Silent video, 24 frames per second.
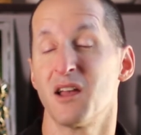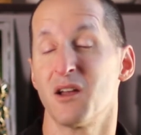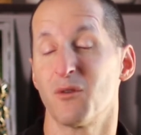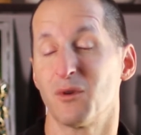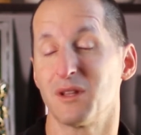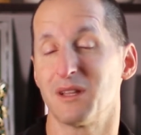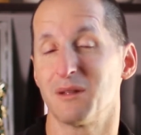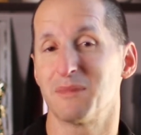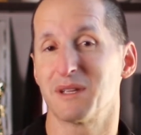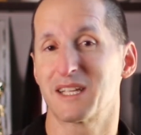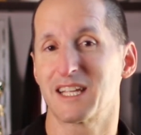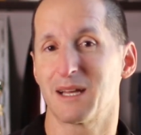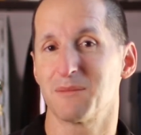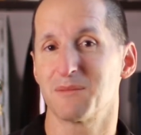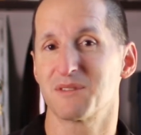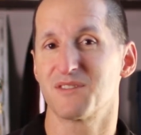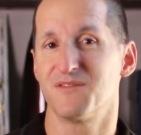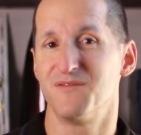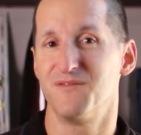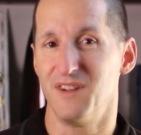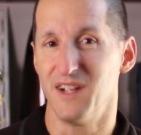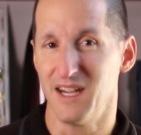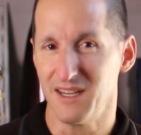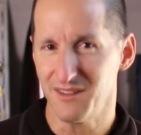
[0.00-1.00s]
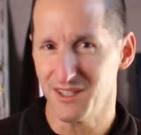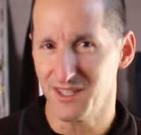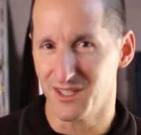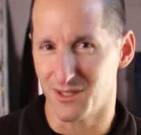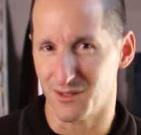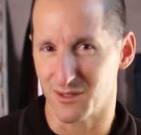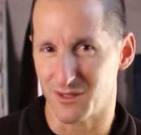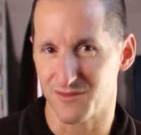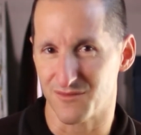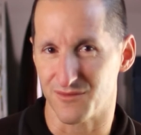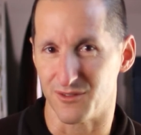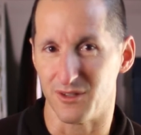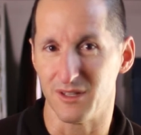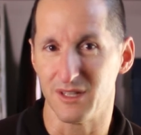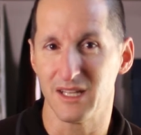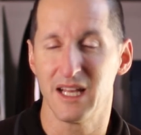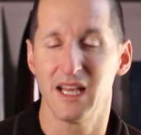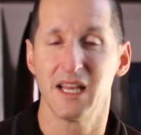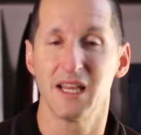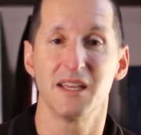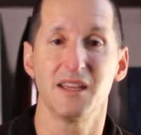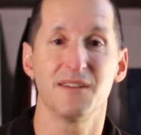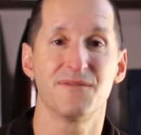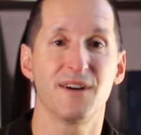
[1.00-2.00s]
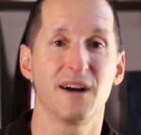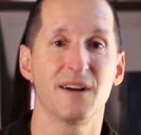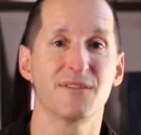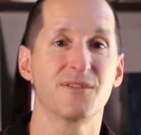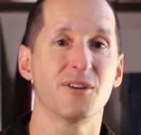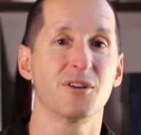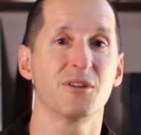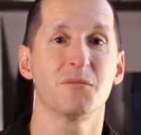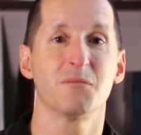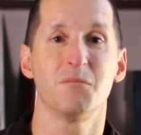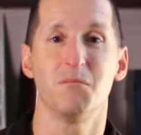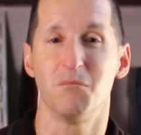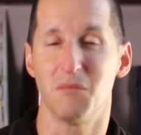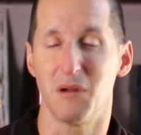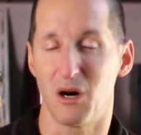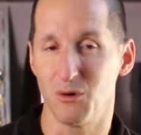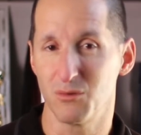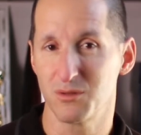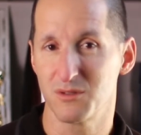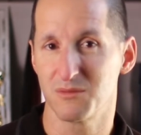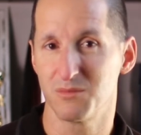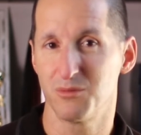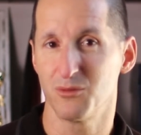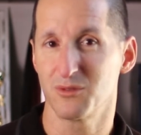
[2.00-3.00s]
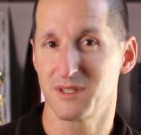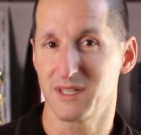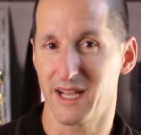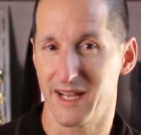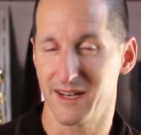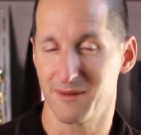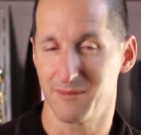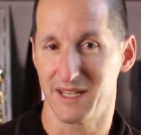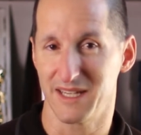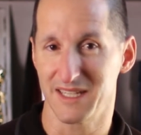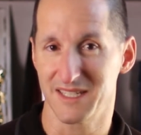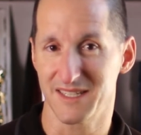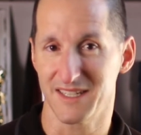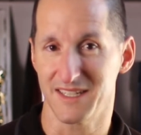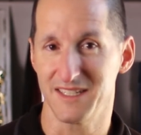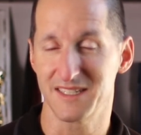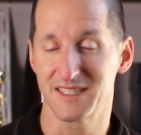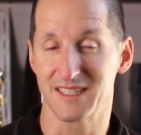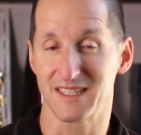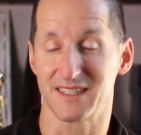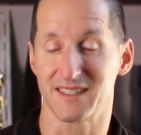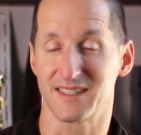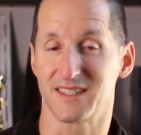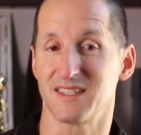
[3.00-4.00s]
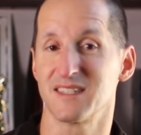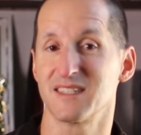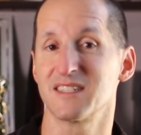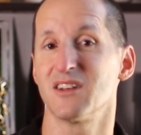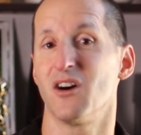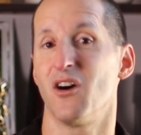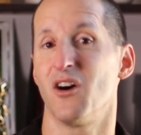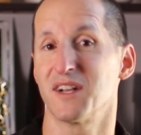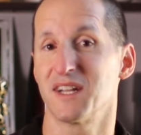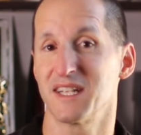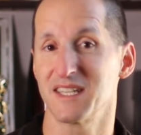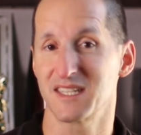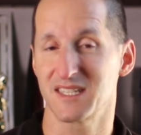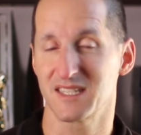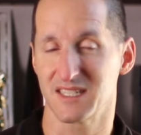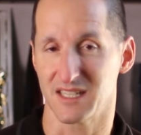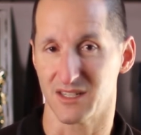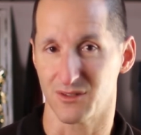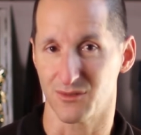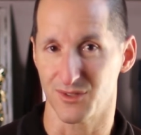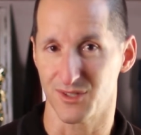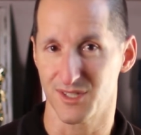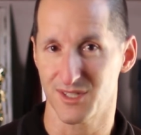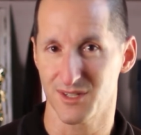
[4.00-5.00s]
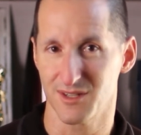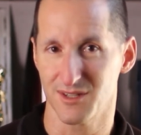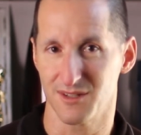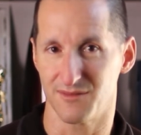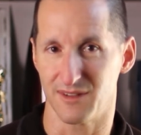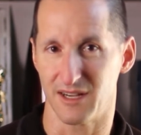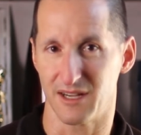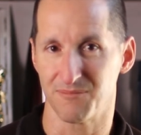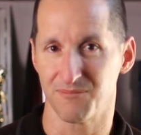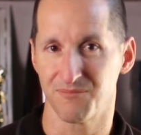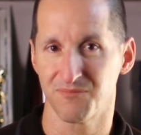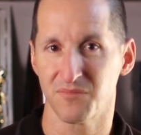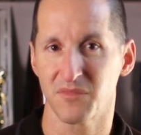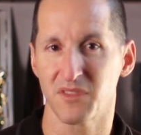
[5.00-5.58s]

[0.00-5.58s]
Well, it becomes very useful if I've got multiple database instances on a single server.